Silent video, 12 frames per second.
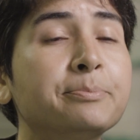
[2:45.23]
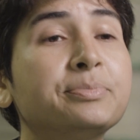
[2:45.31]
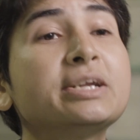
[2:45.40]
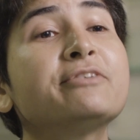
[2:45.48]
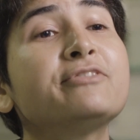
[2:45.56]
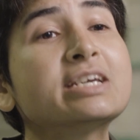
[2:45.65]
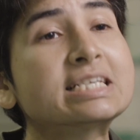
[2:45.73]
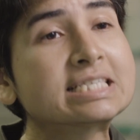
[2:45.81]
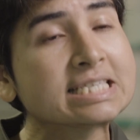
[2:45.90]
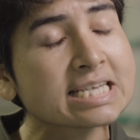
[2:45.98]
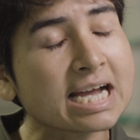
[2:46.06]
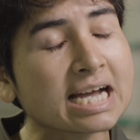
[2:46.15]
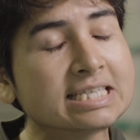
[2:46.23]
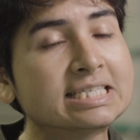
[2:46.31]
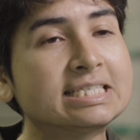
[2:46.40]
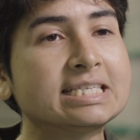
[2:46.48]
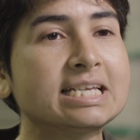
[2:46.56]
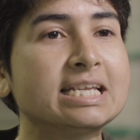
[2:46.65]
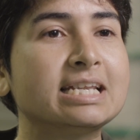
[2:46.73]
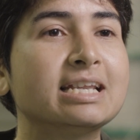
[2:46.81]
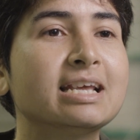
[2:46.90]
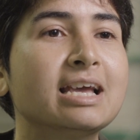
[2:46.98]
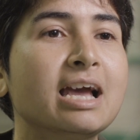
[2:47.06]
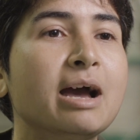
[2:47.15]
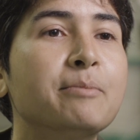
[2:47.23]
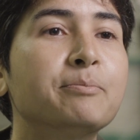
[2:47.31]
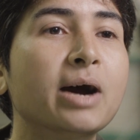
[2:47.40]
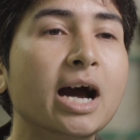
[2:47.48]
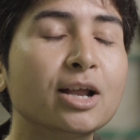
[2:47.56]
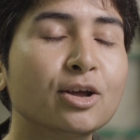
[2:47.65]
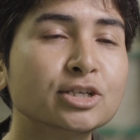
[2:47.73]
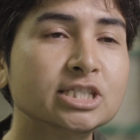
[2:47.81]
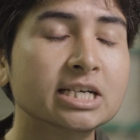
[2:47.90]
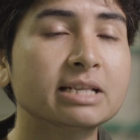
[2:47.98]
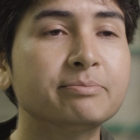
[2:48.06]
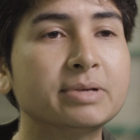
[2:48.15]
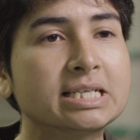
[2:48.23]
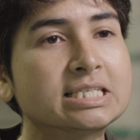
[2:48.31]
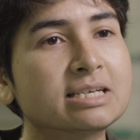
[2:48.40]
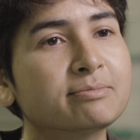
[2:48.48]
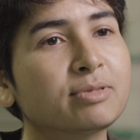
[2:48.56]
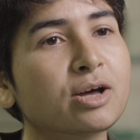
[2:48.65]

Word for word: previously unseen biological building